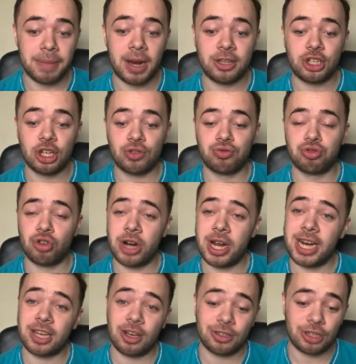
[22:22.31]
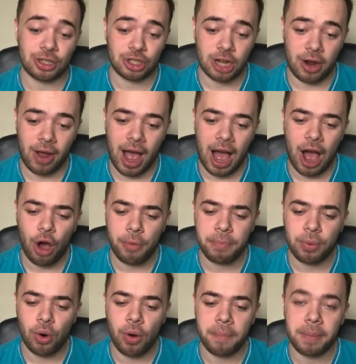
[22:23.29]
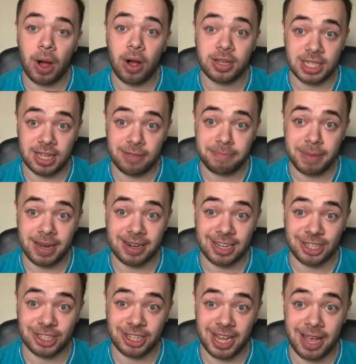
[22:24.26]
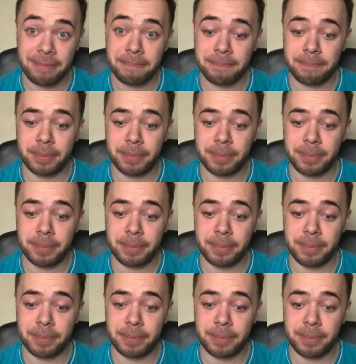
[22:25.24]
but it just really goes to show how poor Barnsley have been this year.